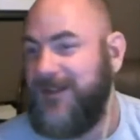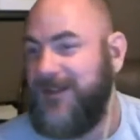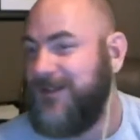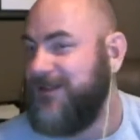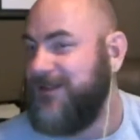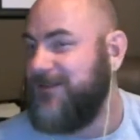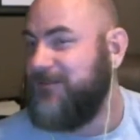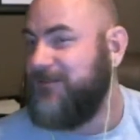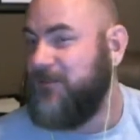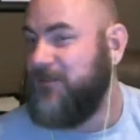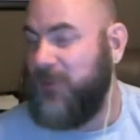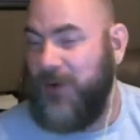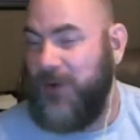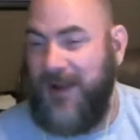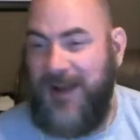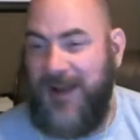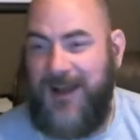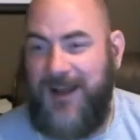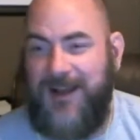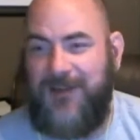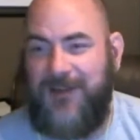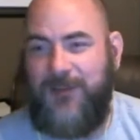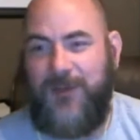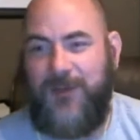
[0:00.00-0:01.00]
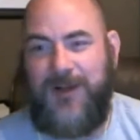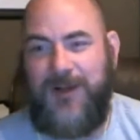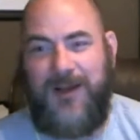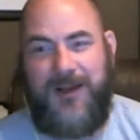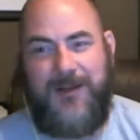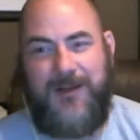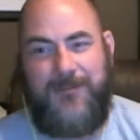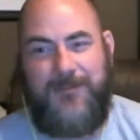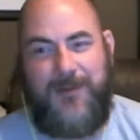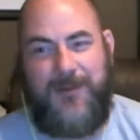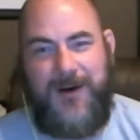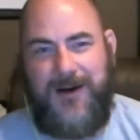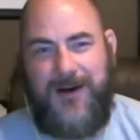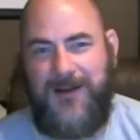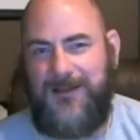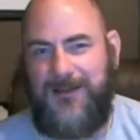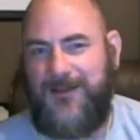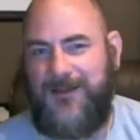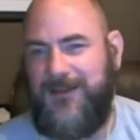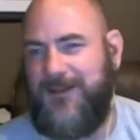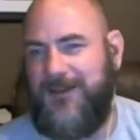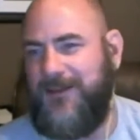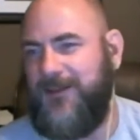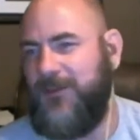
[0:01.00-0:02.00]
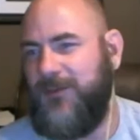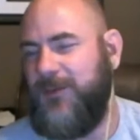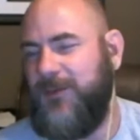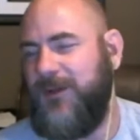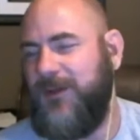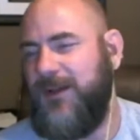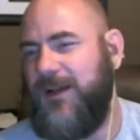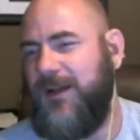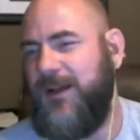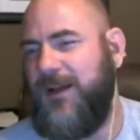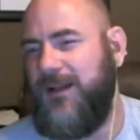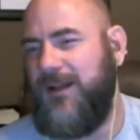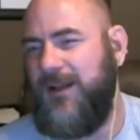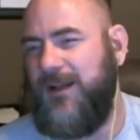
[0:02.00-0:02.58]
breads, what kind of pastas, what kind,